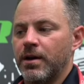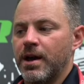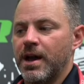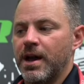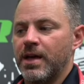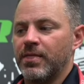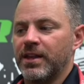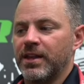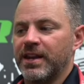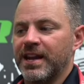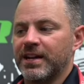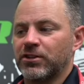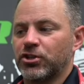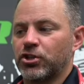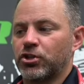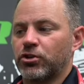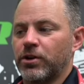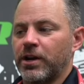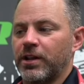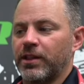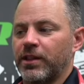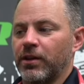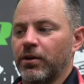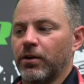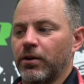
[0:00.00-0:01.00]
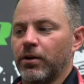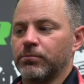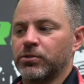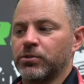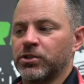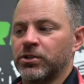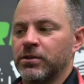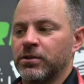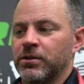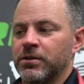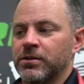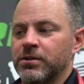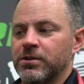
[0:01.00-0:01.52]
and then now straighten the
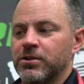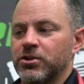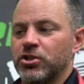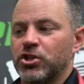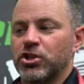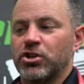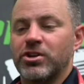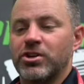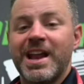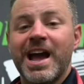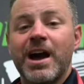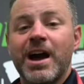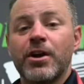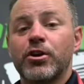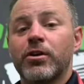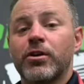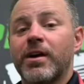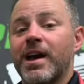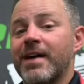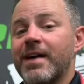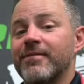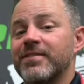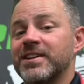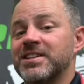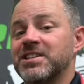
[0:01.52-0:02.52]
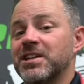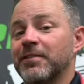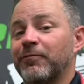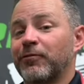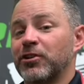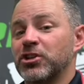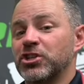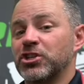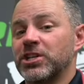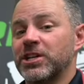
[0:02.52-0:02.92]
arms. So now you're having different